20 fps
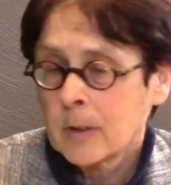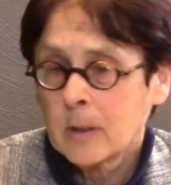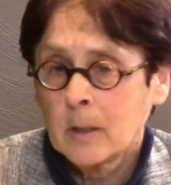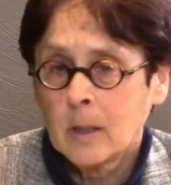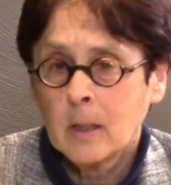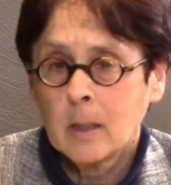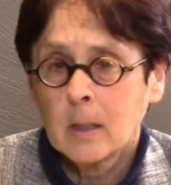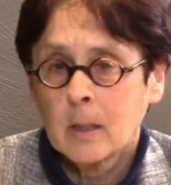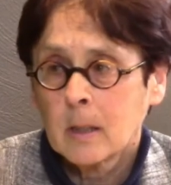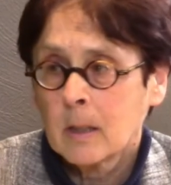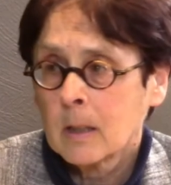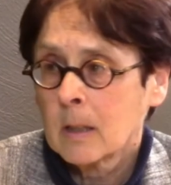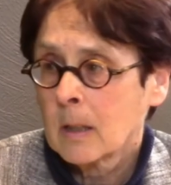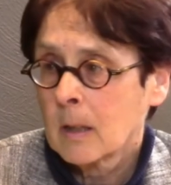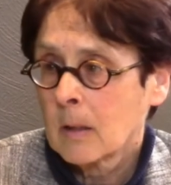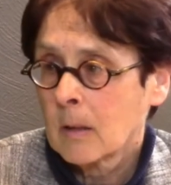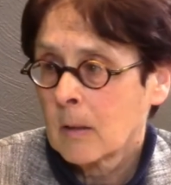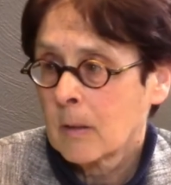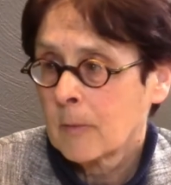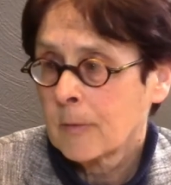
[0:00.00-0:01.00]
the
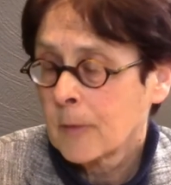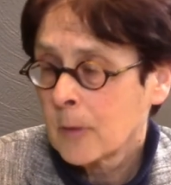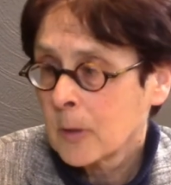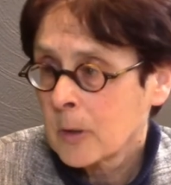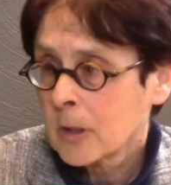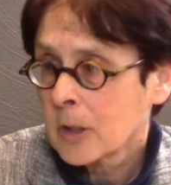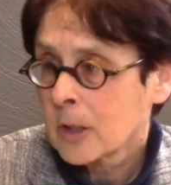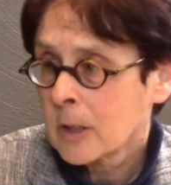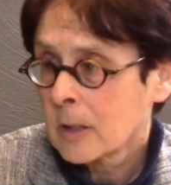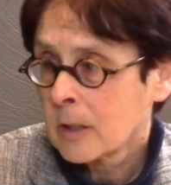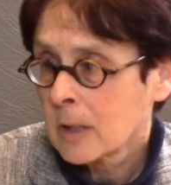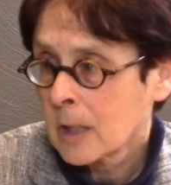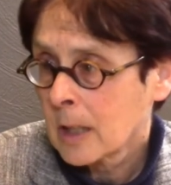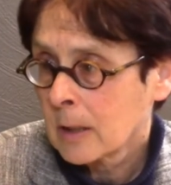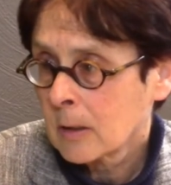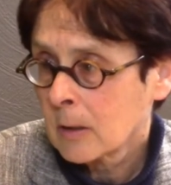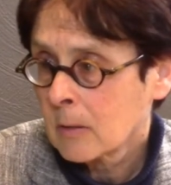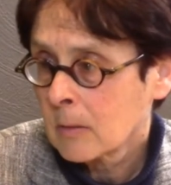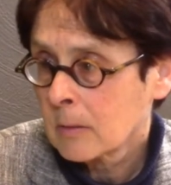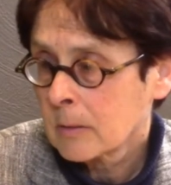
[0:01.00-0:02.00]
first
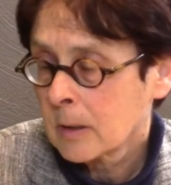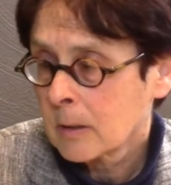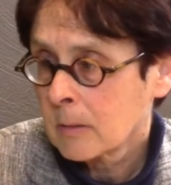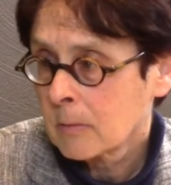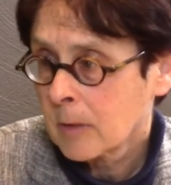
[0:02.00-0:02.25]
channel, the